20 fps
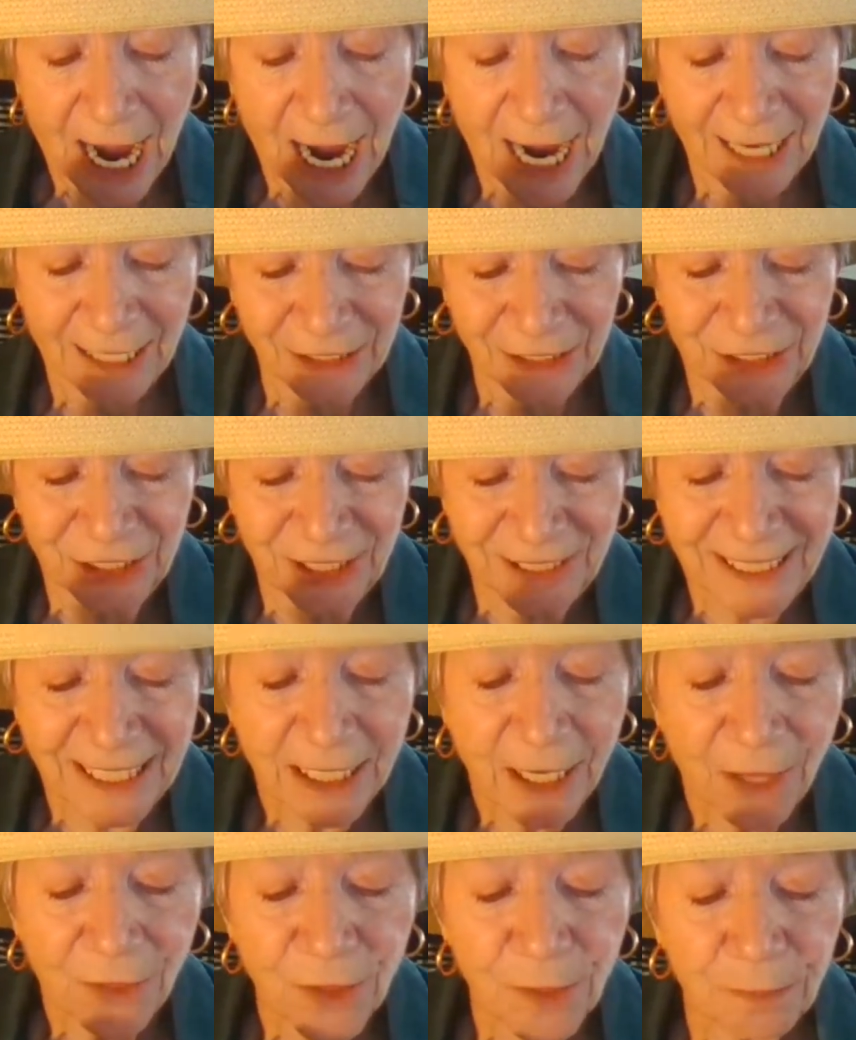Uh, she
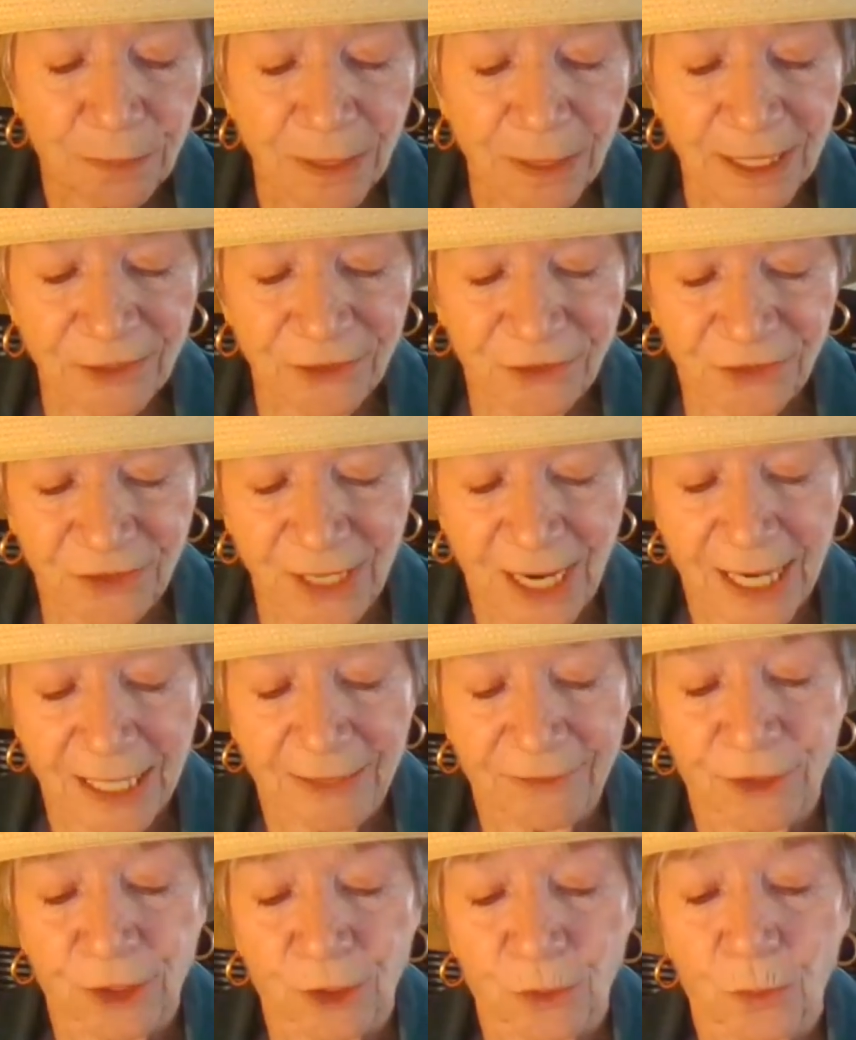said, on the plus side
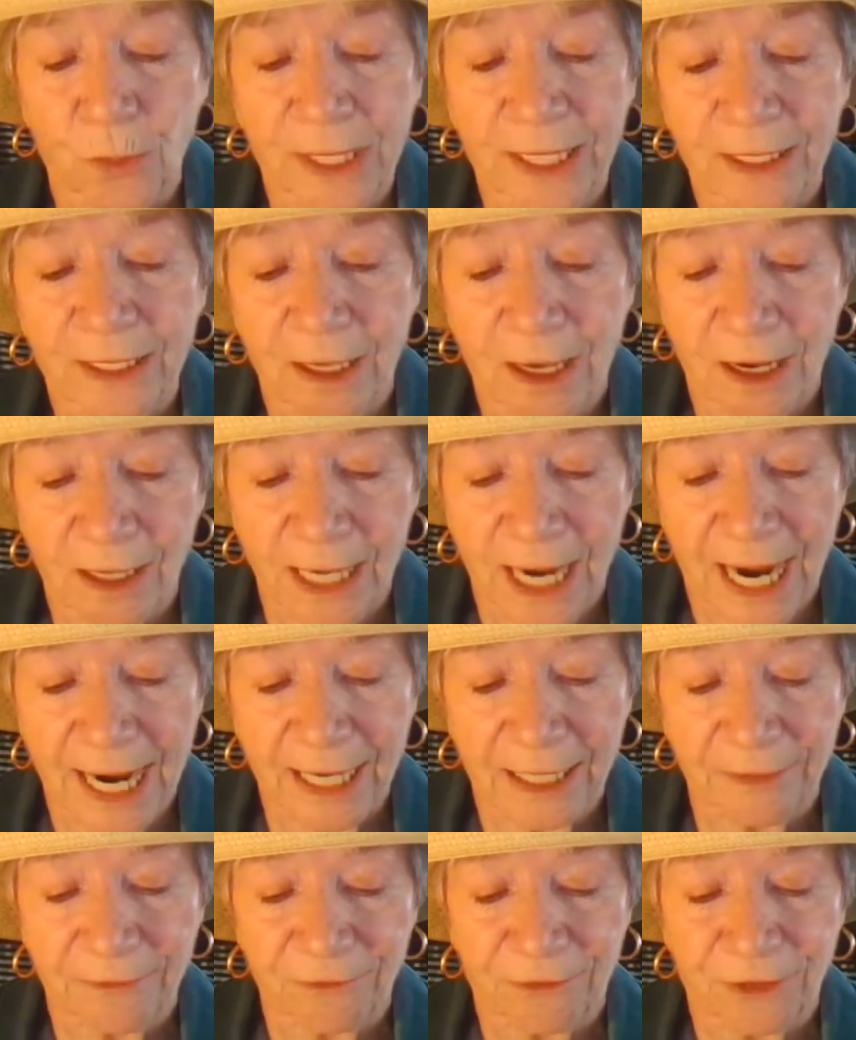of your week long
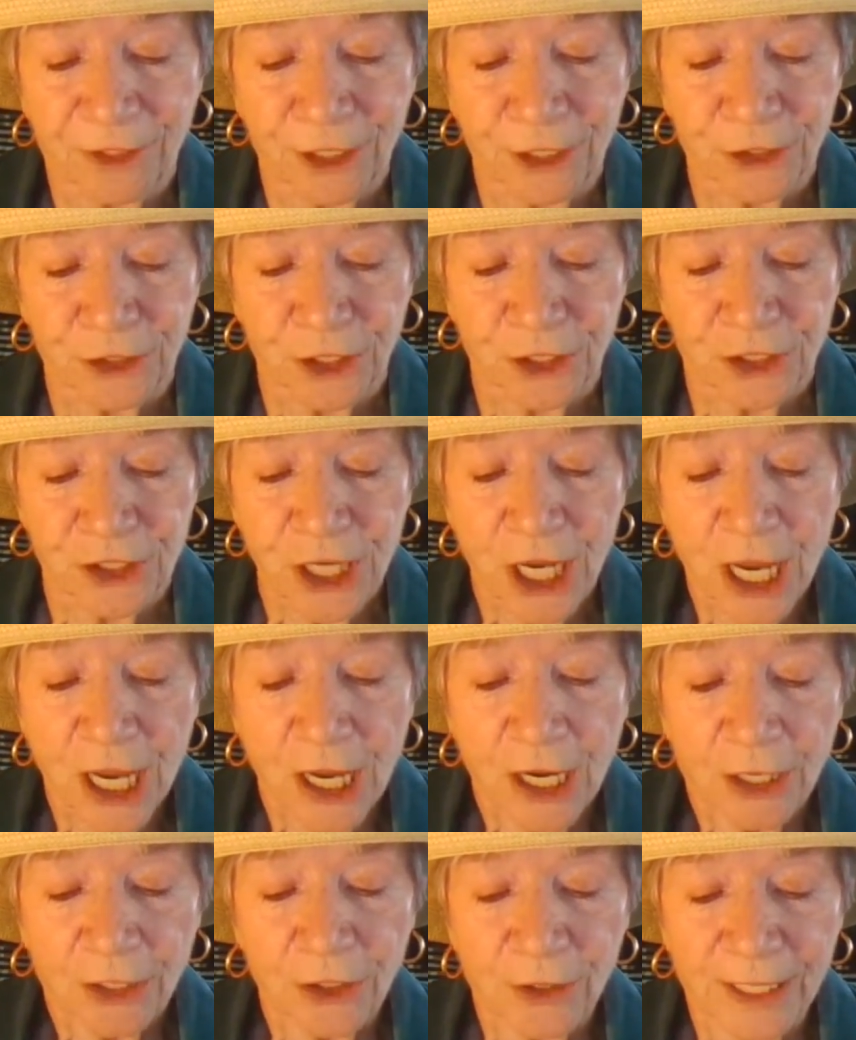iron infusions,
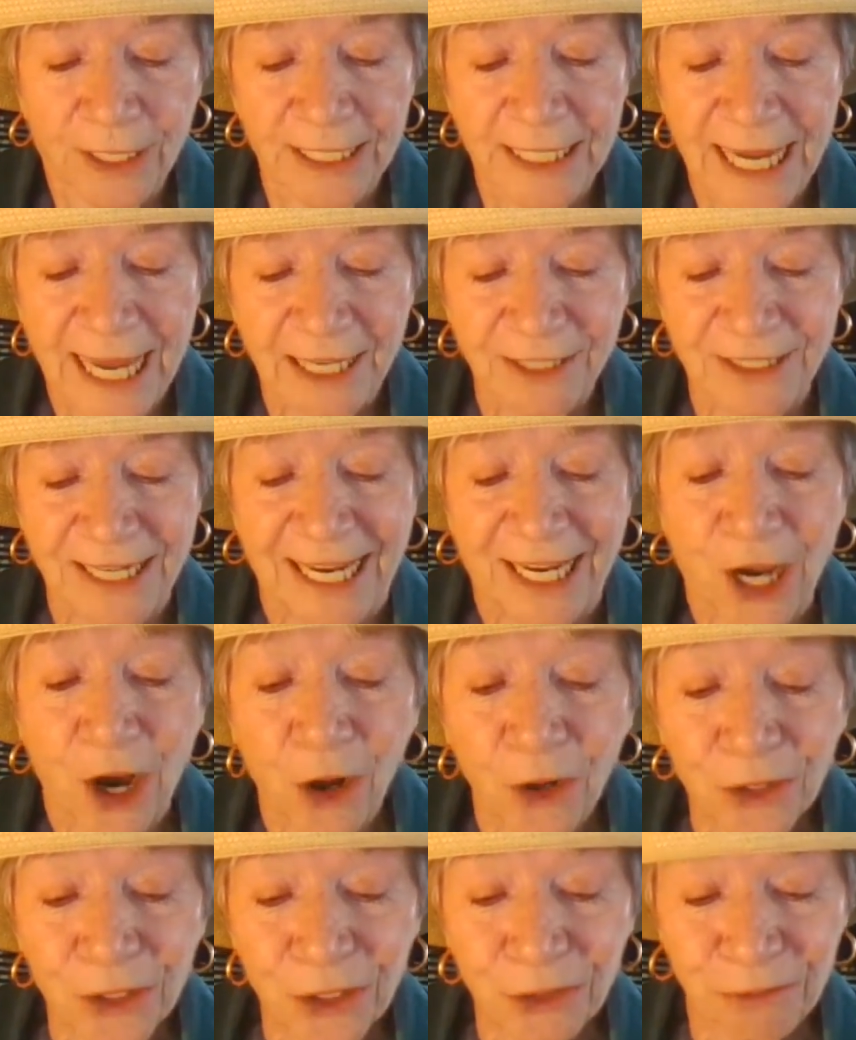you can now take
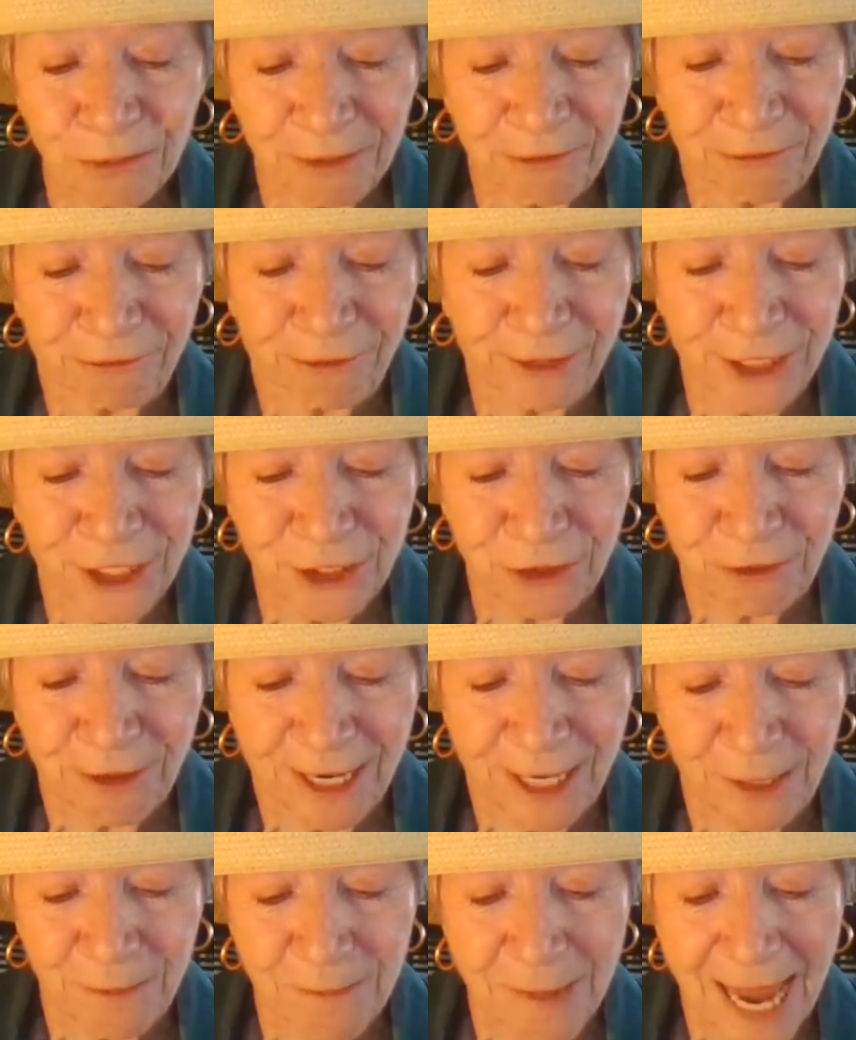all your
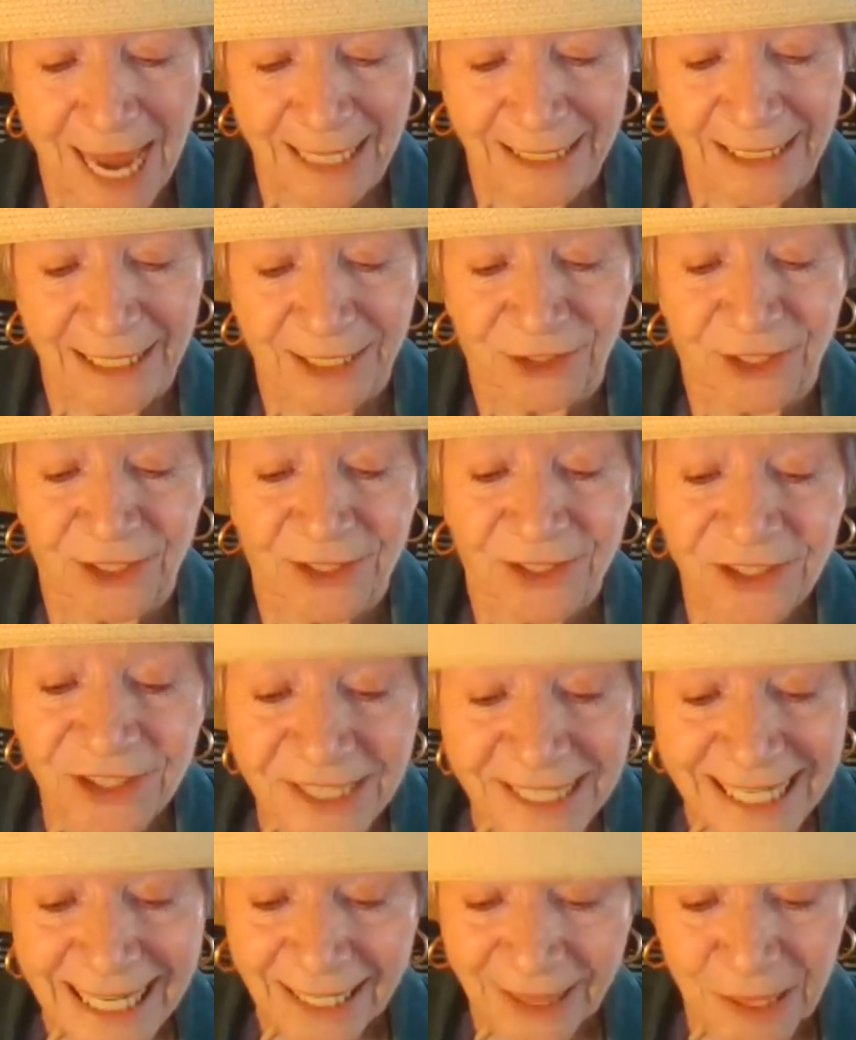refrigerator magnets and
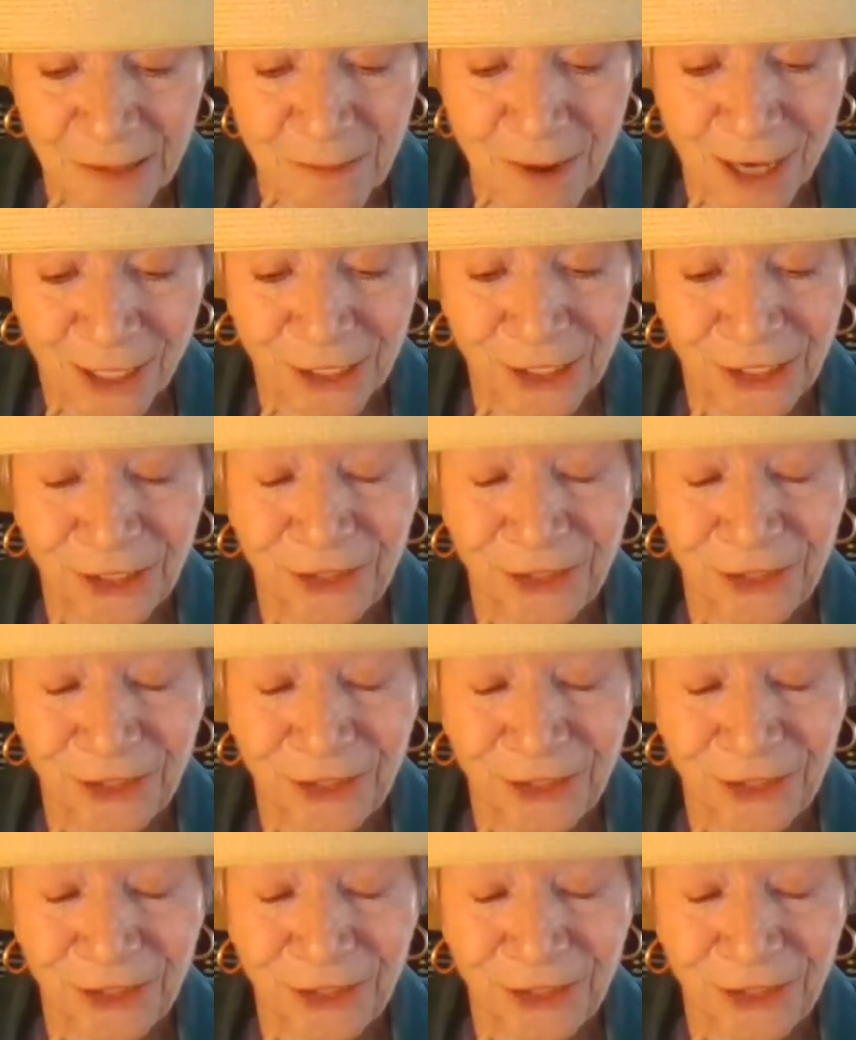stick them on